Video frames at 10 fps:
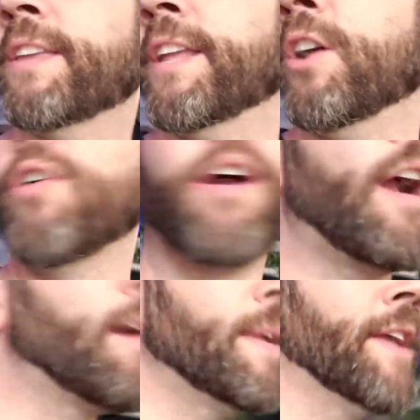you know,
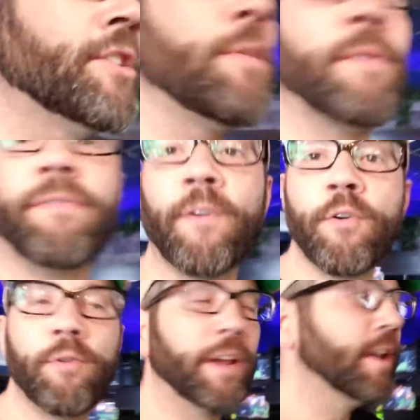our RBA
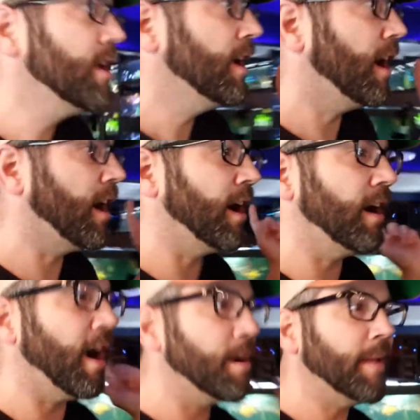superfood,
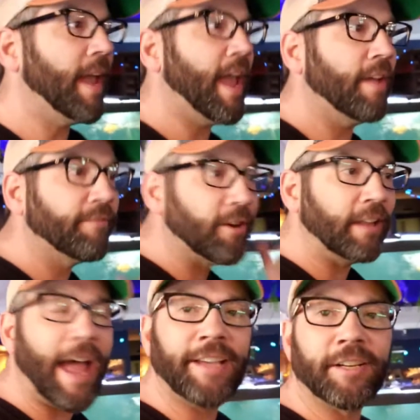our RBA
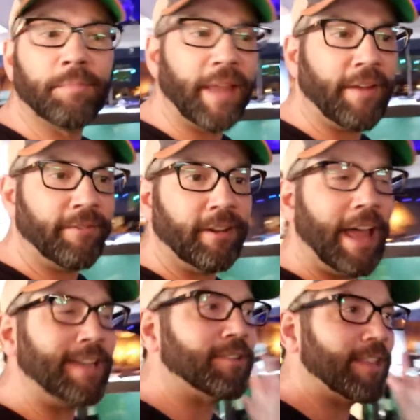fertilizer, plant
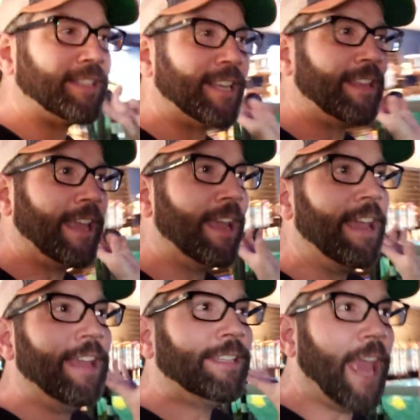fertilizer that's in the
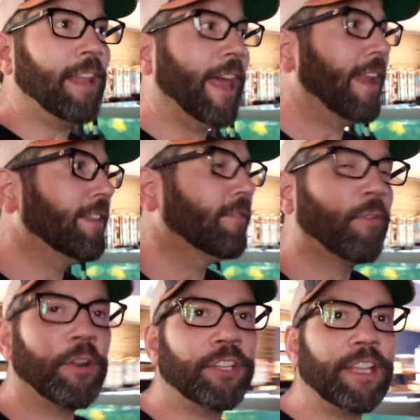tail end. And
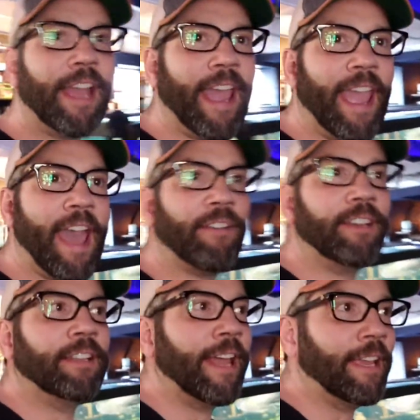unfortunately, I
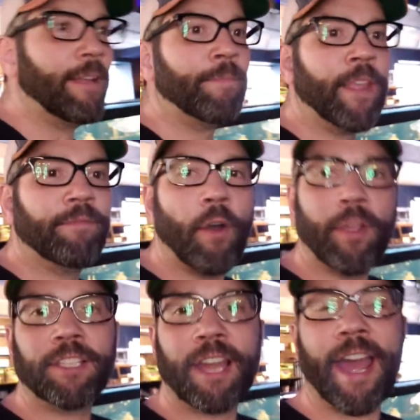haven't like
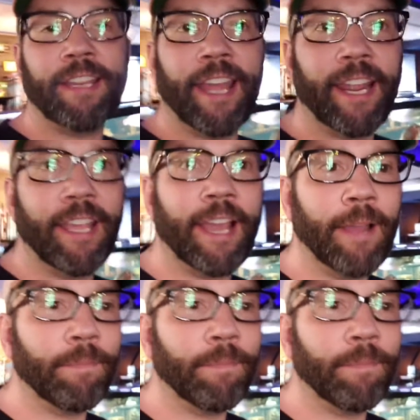focused on getting